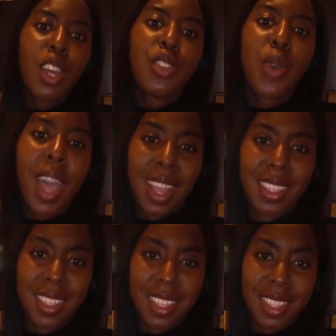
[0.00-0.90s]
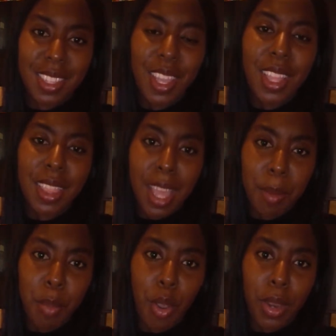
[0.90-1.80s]
to access that
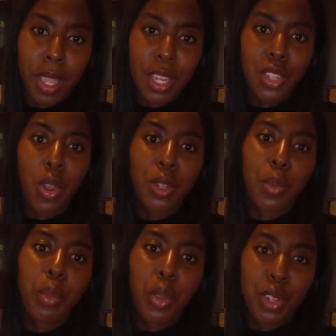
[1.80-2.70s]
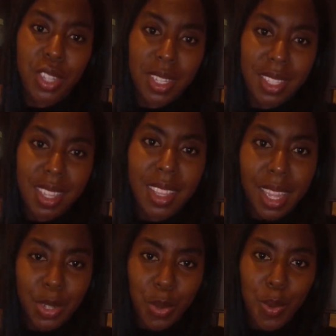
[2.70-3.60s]
mortgage or to purchase
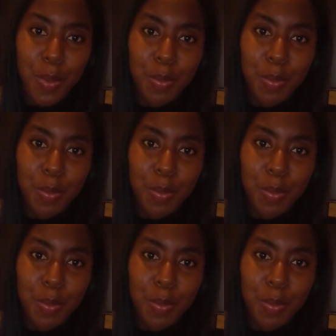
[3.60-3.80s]
that home.